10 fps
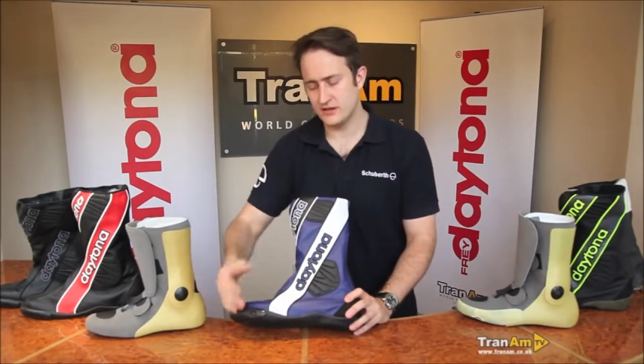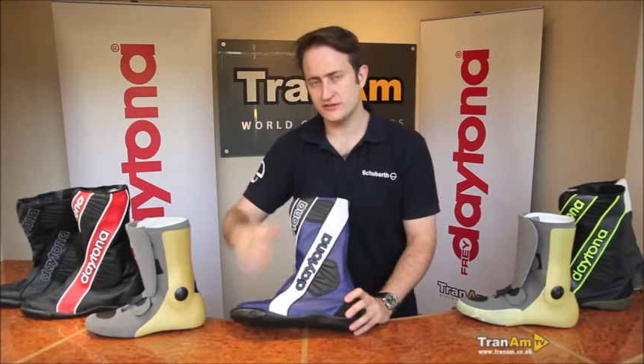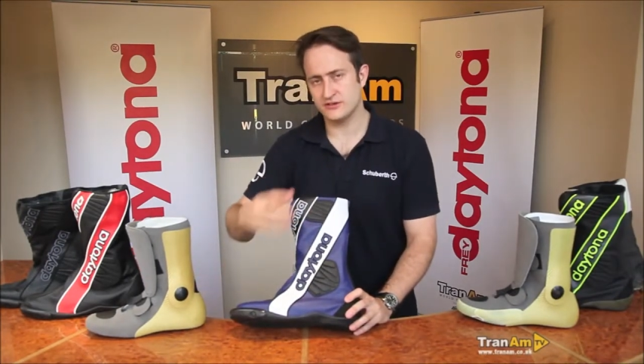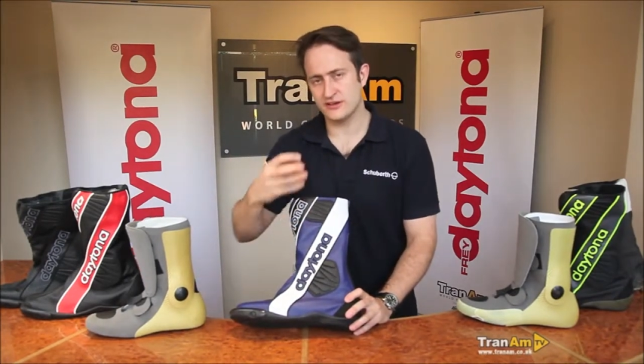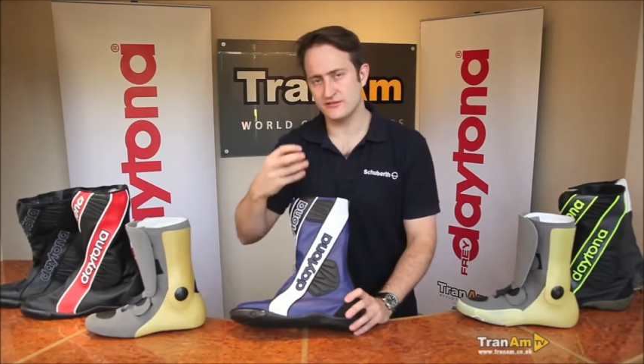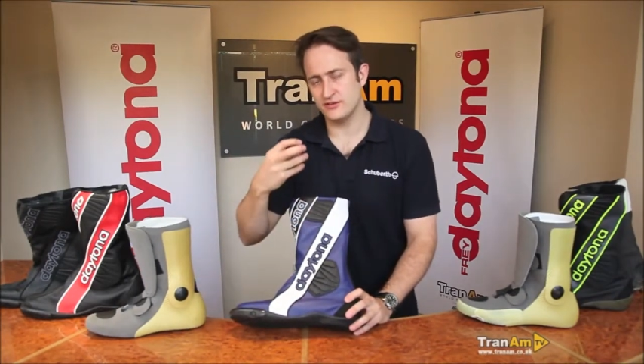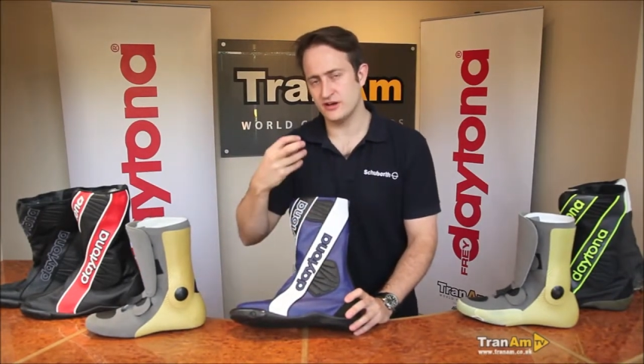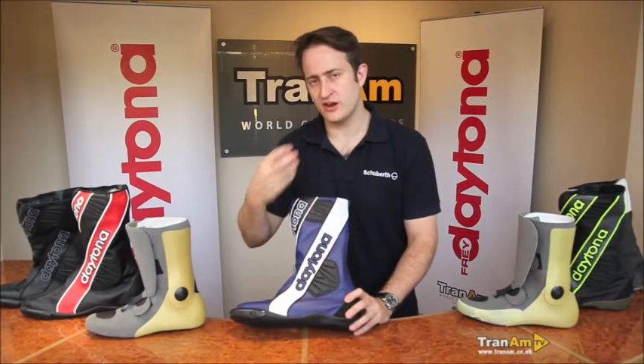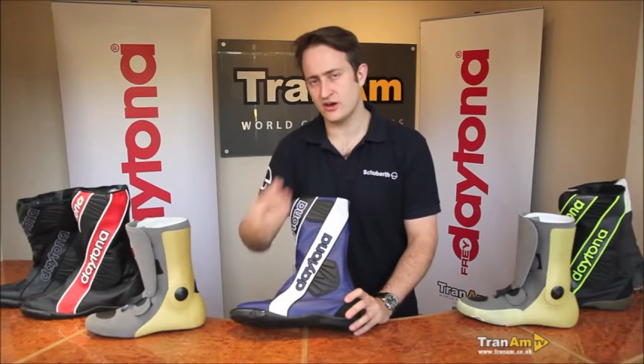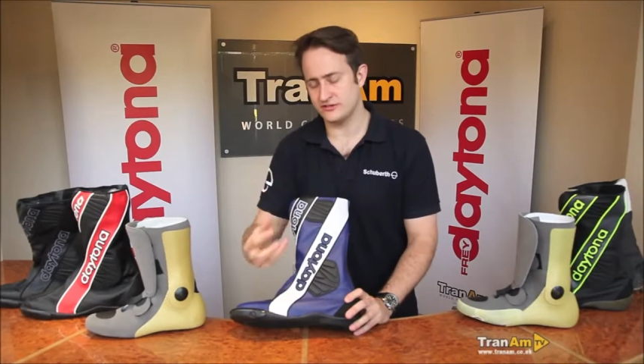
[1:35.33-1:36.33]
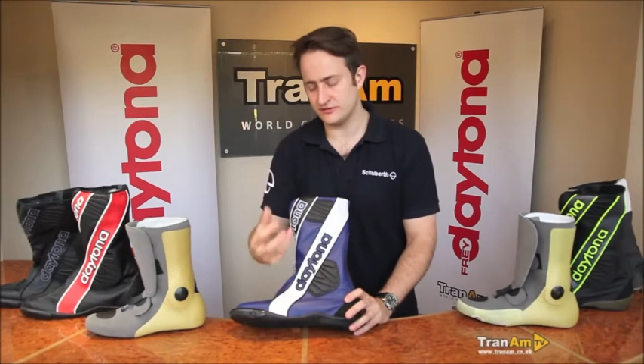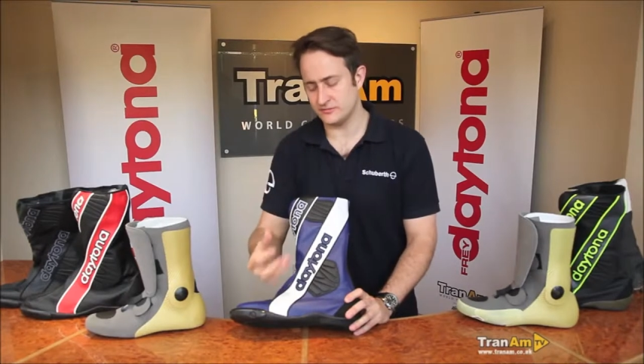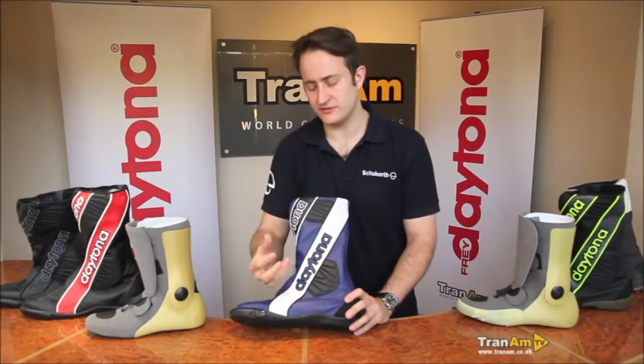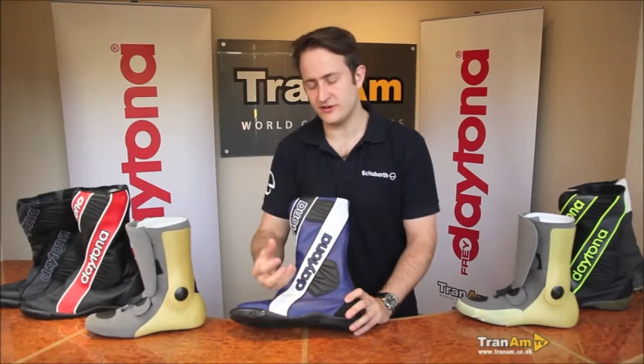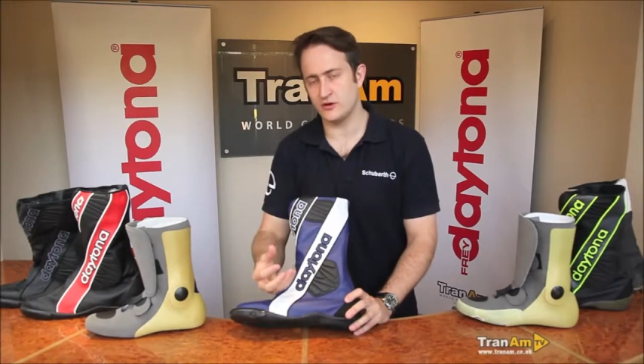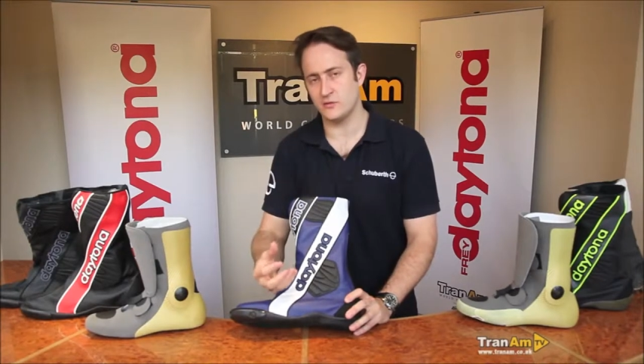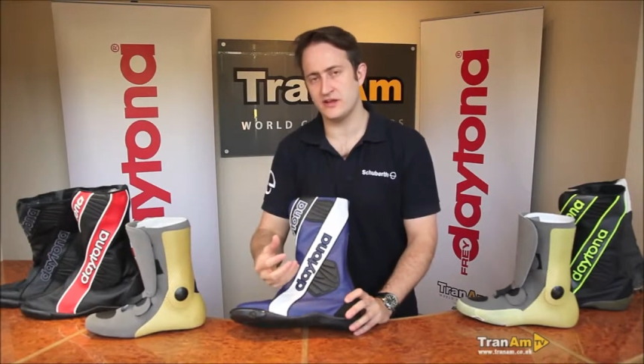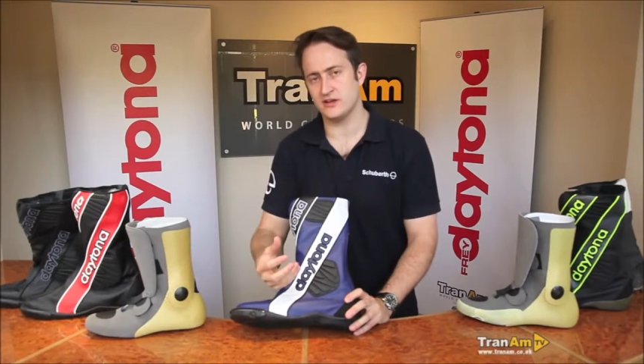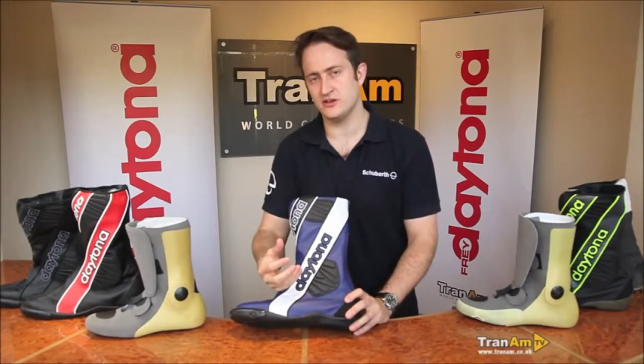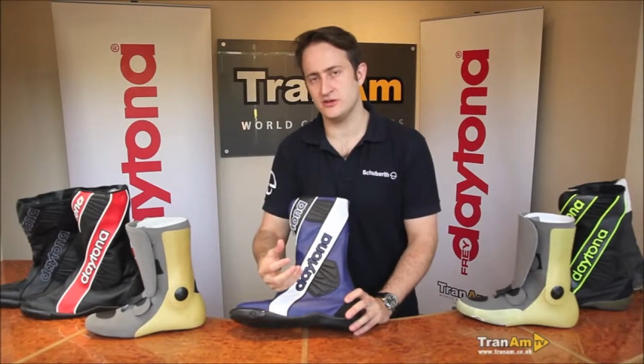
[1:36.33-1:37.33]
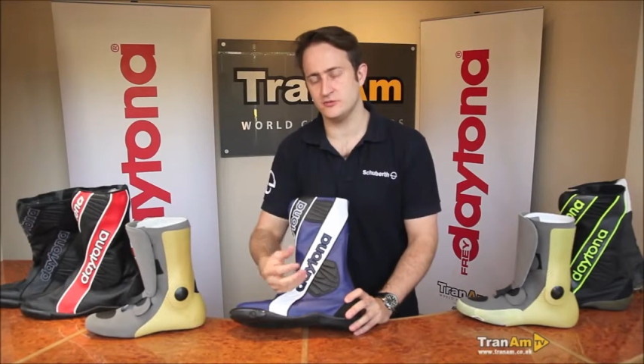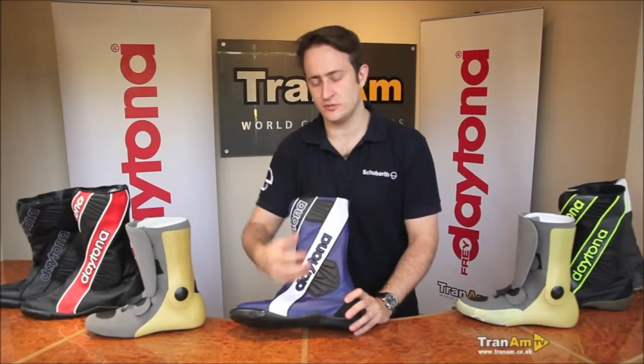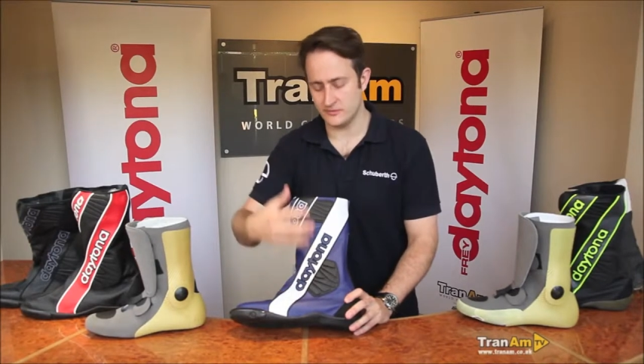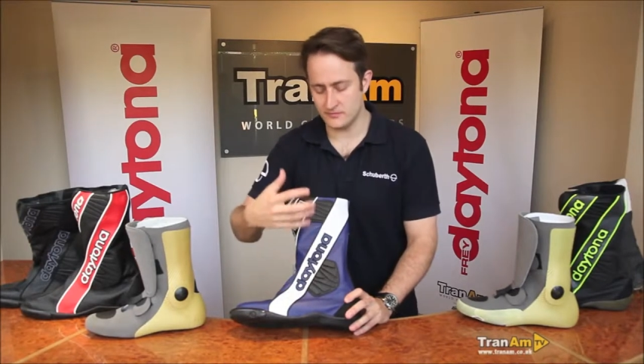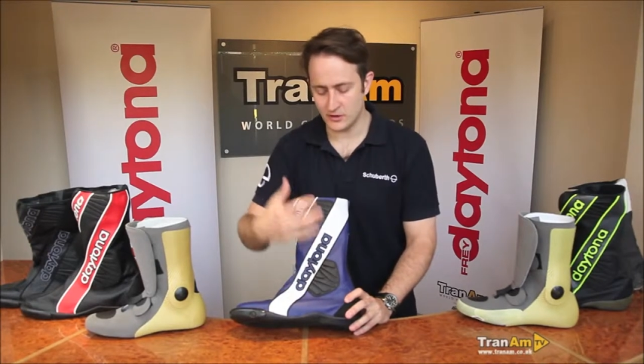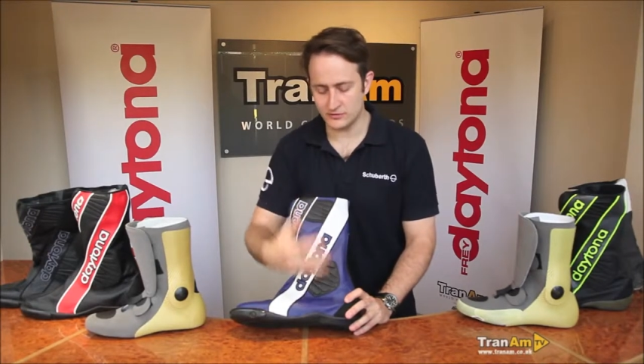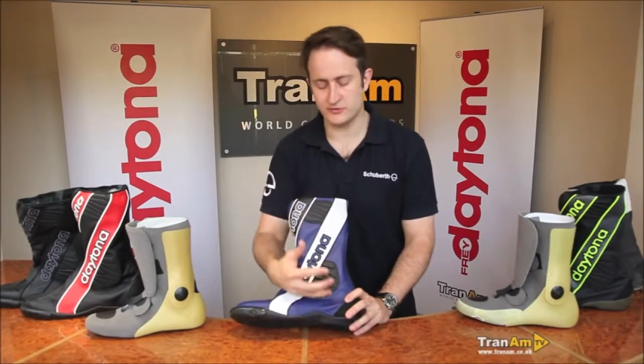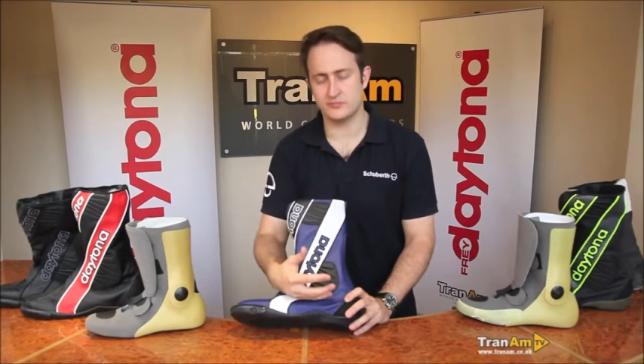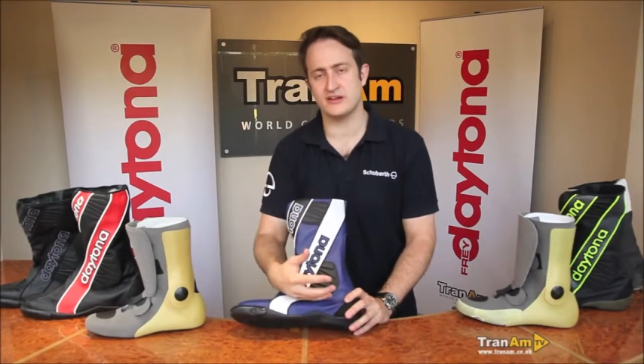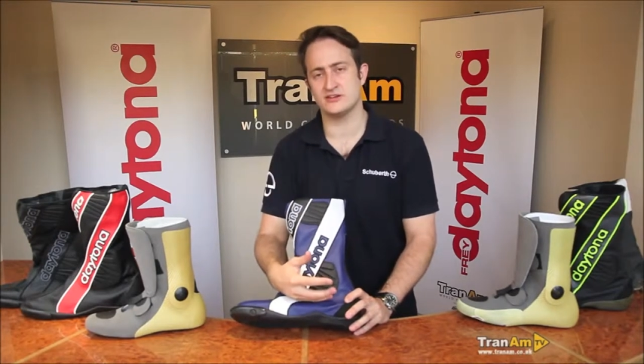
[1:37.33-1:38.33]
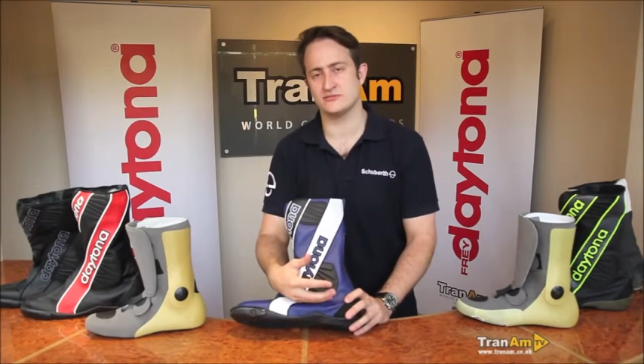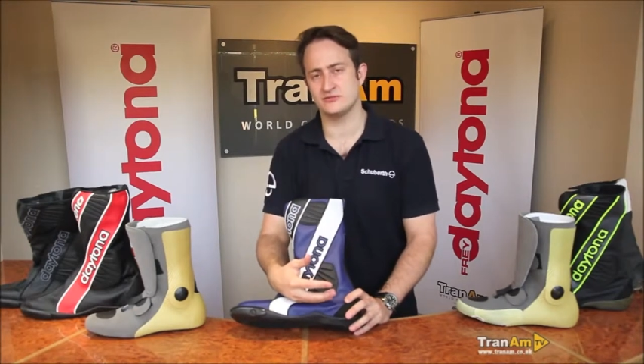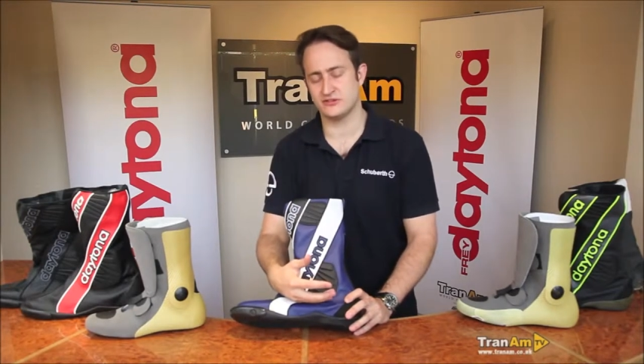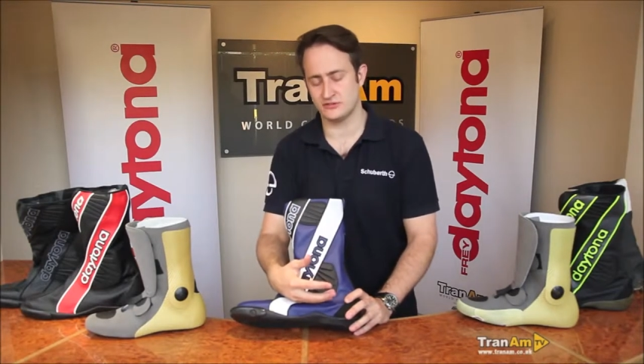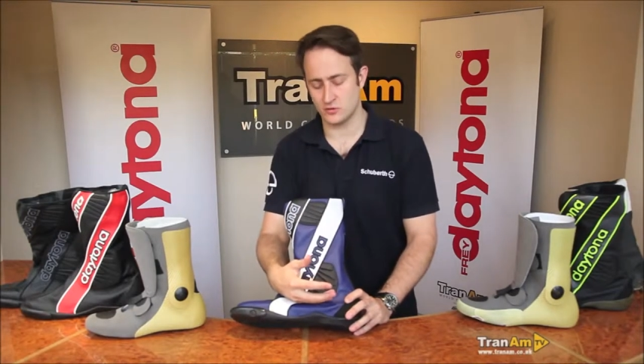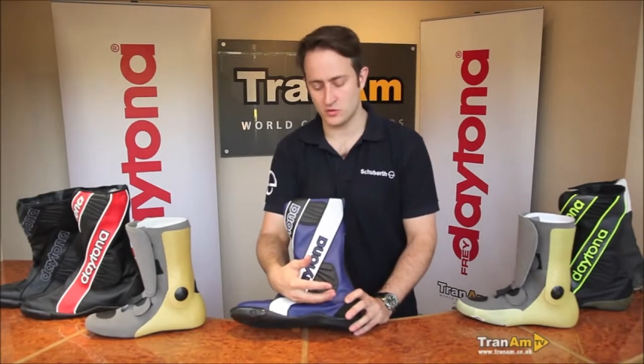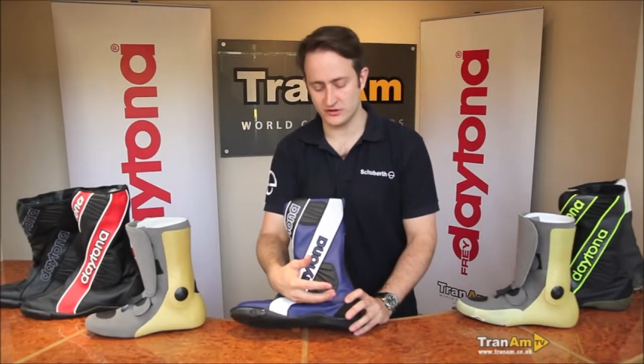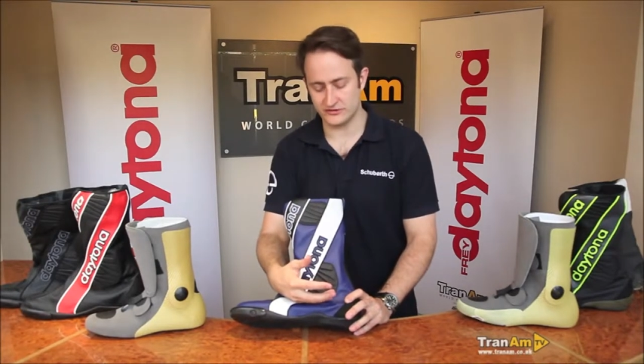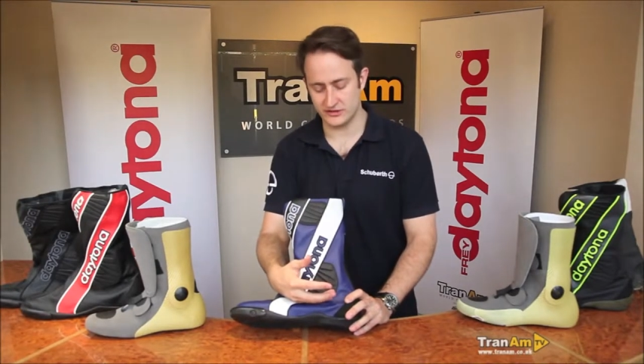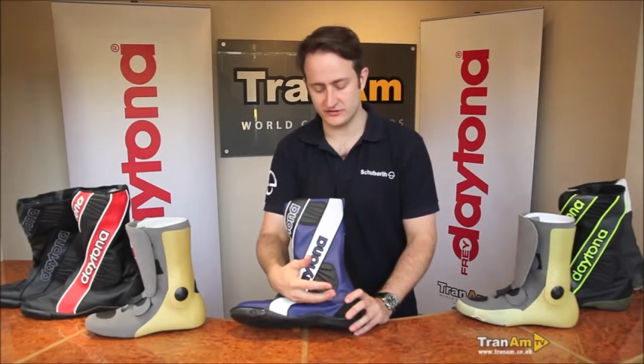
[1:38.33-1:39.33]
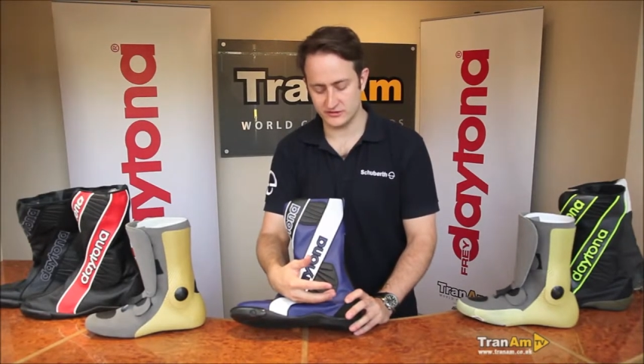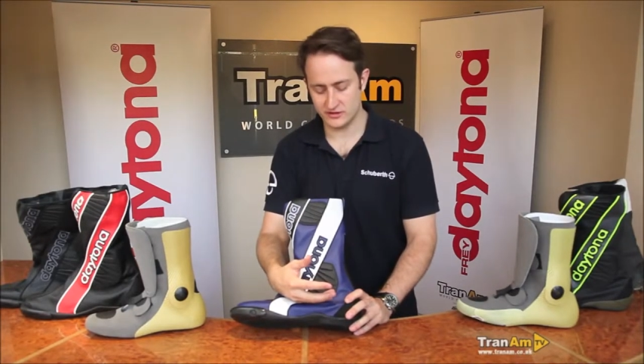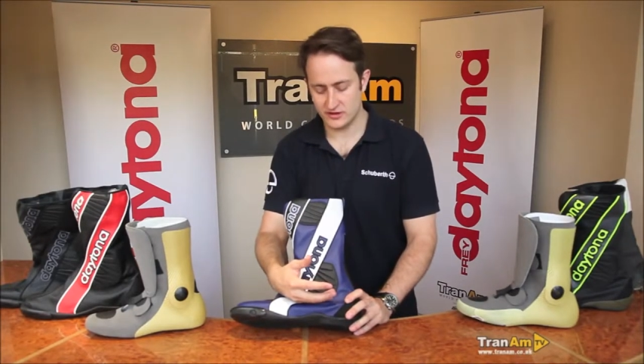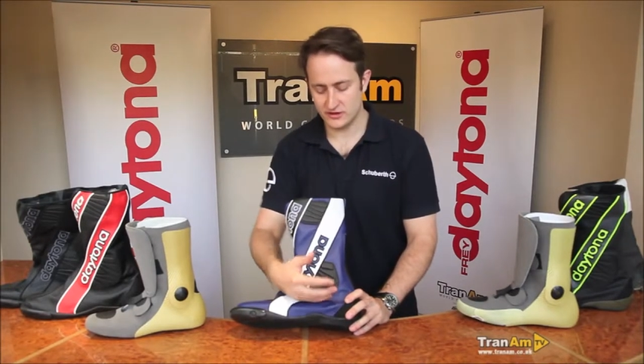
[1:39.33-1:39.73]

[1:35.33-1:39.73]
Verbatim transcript: so it gives you the lightest material we can use with the most abrasion resistant qualities.